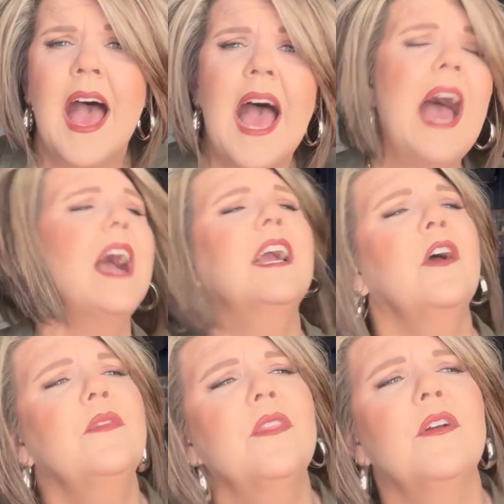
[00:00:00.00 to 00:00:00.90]
I
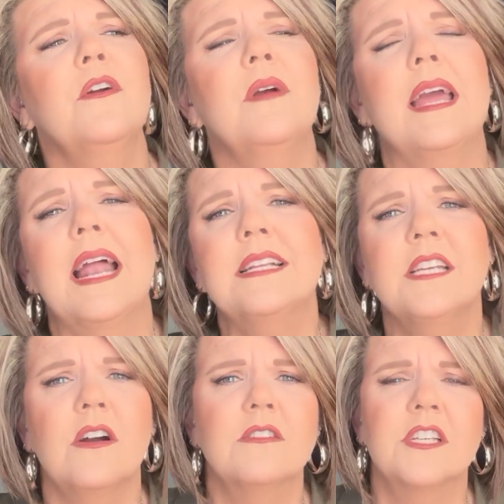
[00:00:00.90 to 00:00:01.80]
go through and I
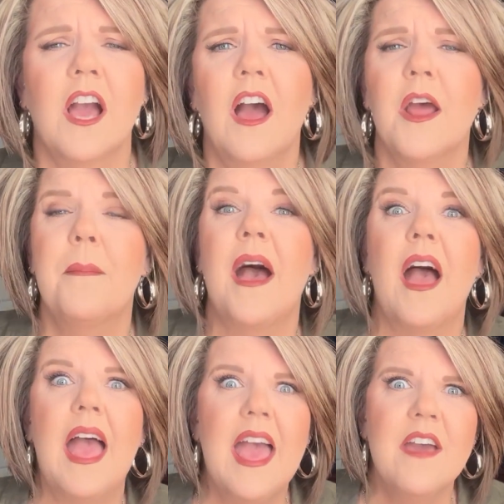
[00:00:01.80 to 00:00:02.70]
talk to God about
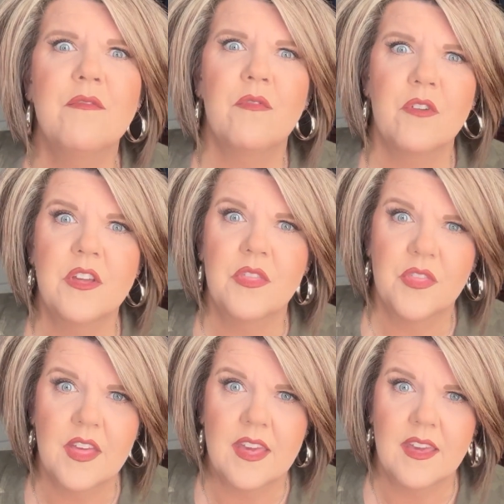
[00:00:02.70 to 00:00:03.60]

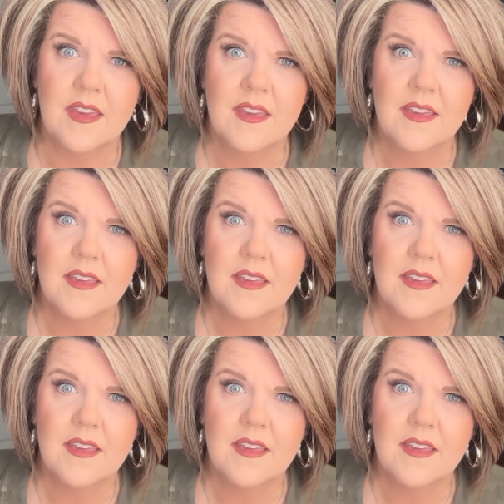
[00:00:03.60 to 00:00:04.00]
everything.